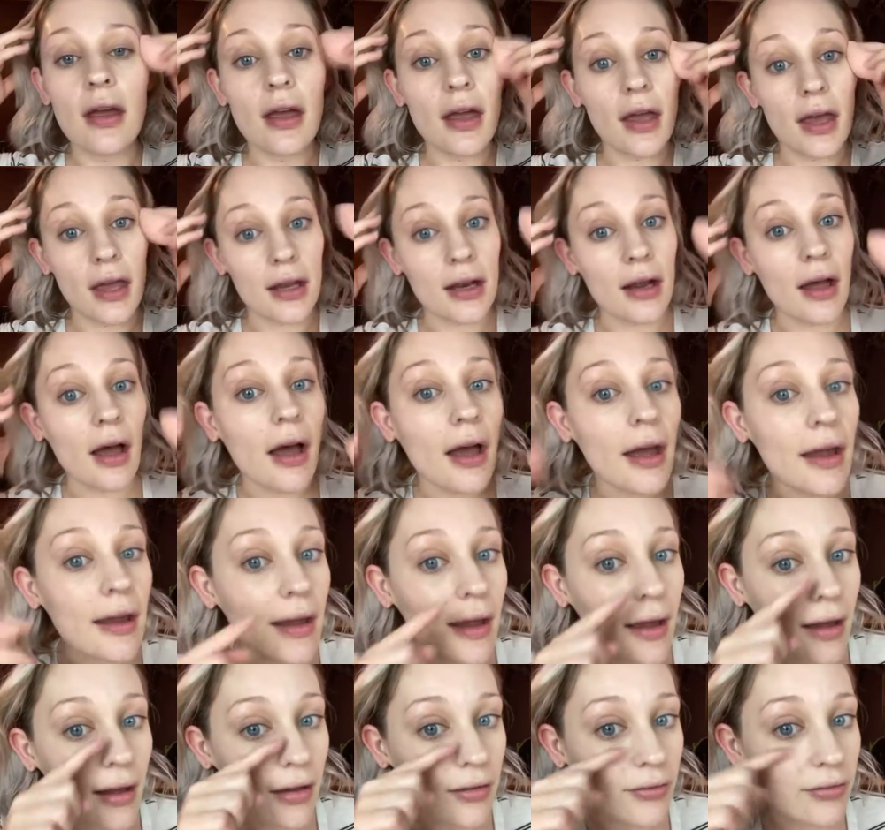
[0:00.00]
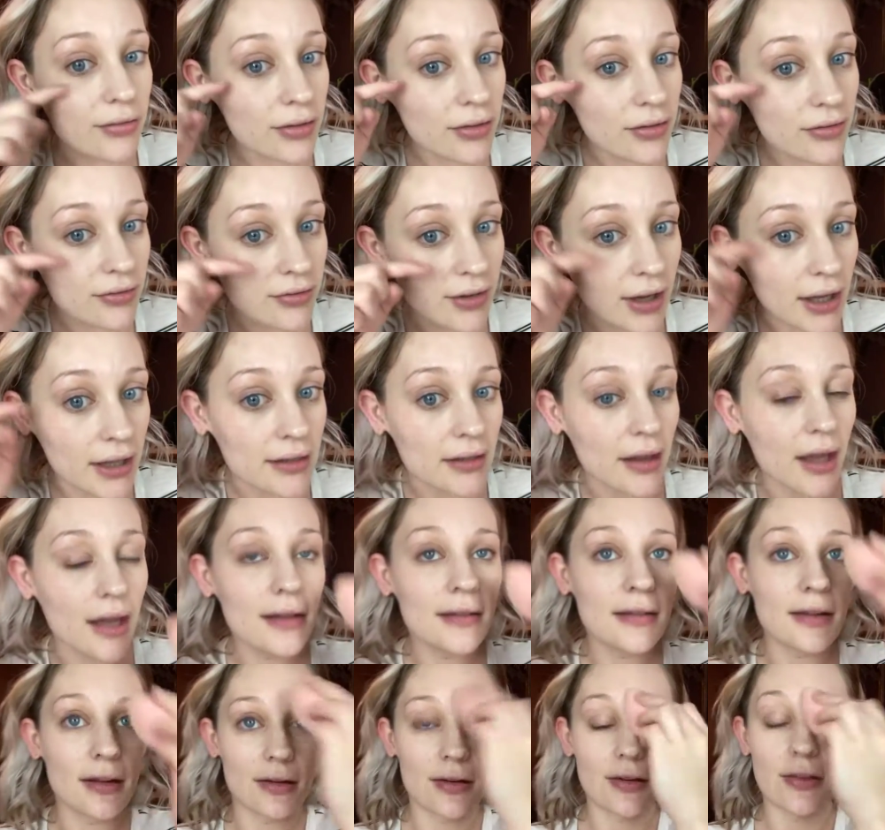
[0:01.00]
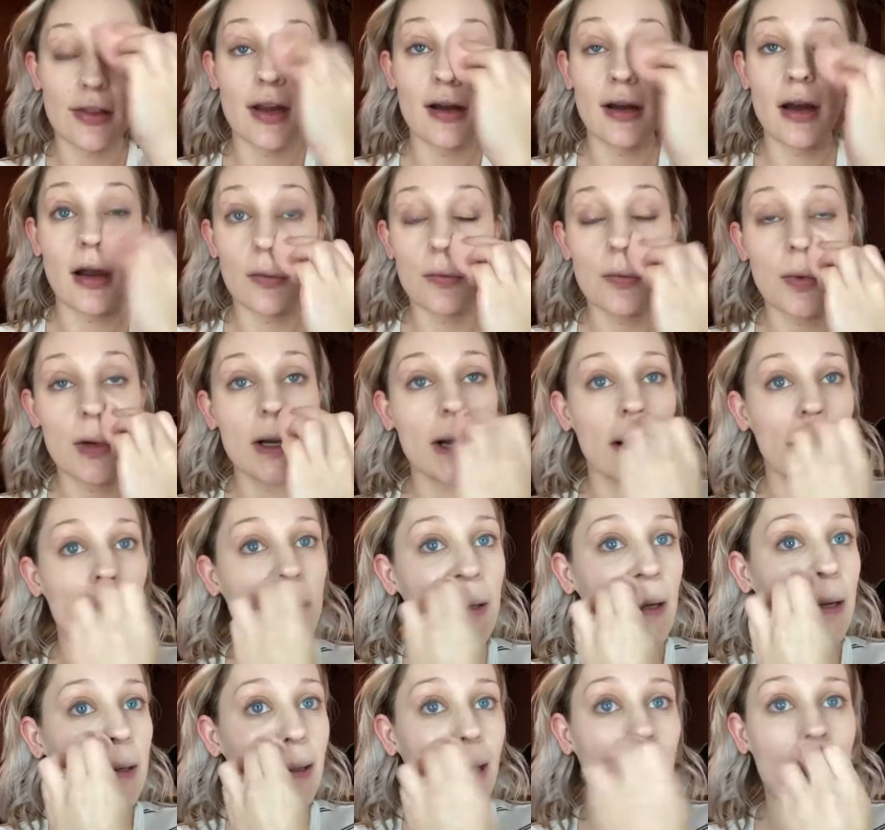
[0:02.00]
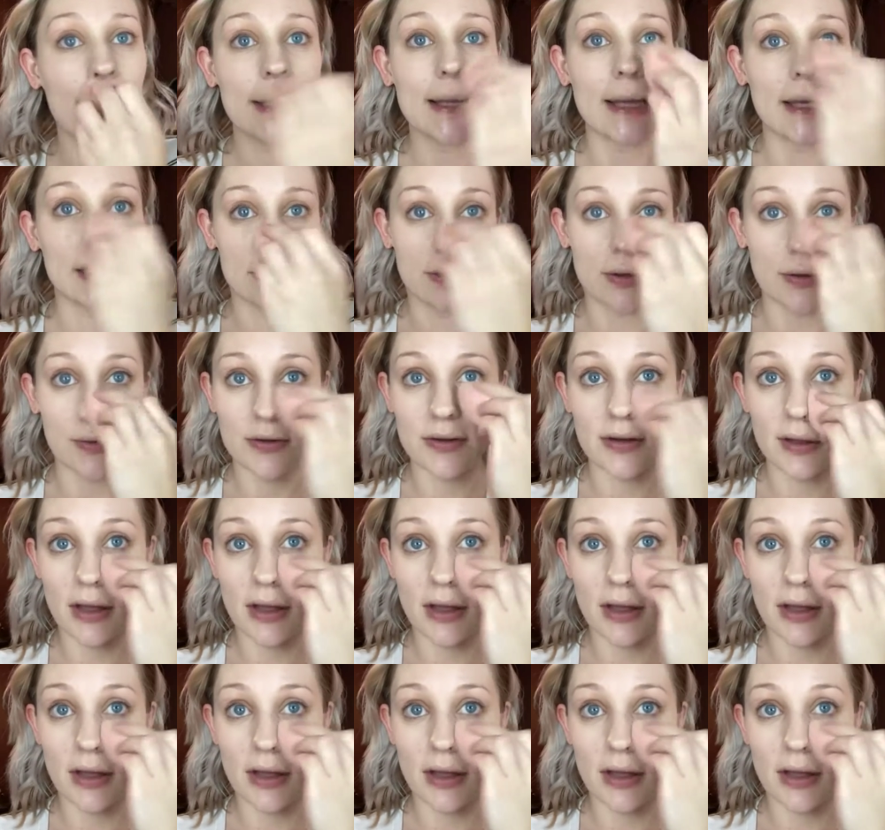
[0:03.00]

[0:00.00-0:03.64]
and I have fine lines under there and we're not trying to highlight those.